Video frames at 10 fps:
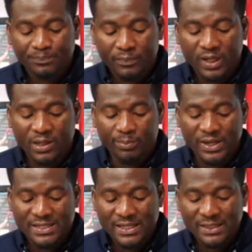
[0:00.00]
and the
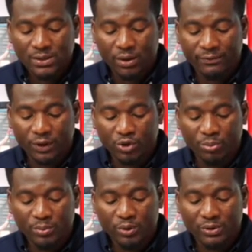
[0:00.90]
president of
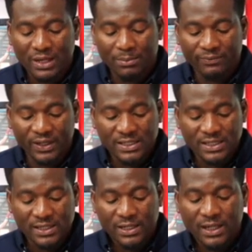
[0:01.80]
Automobile Club of
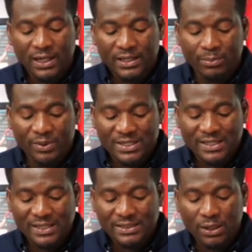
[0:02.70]
Italy, the
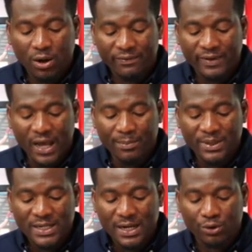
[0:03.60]
president of
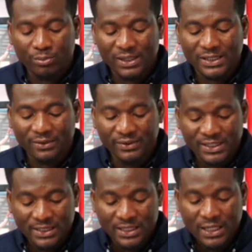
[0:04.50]
Emilia Romagna
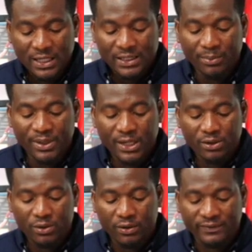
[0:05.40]
region, the mayor
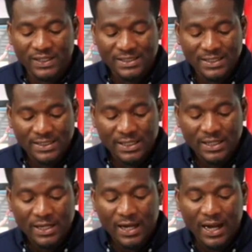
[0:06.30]
of the city
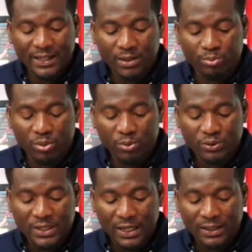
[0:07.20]
and the
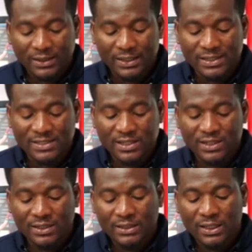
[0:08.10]
promoter, the decision